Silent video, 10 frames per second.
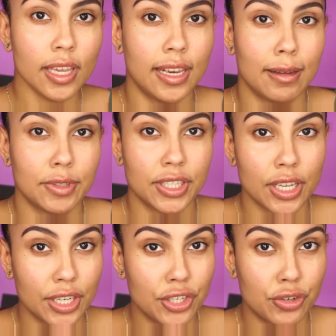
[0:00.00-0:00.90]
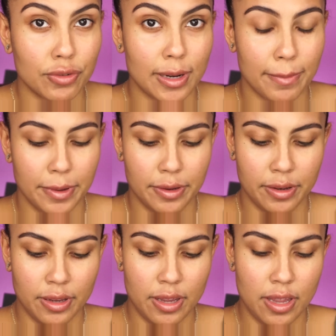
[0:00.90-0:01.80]
And I'm just going to drip
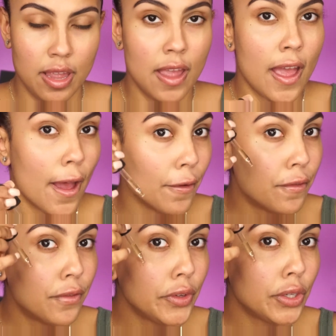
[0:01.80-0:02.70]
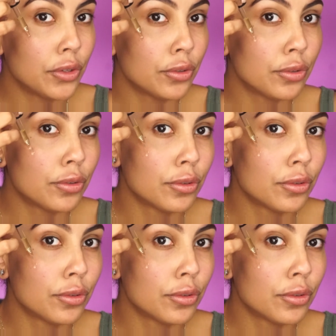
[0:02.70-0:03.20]
a few